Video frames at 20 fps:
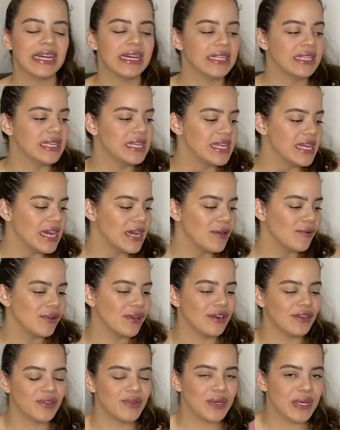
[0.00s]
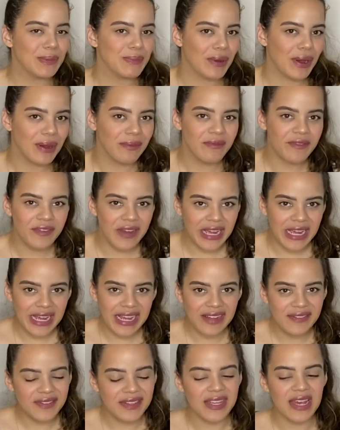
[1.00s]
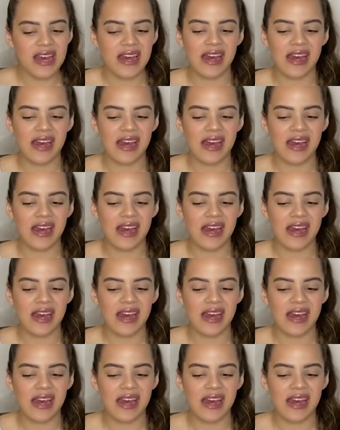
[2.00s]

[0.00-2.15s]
Today we are doing mom faves.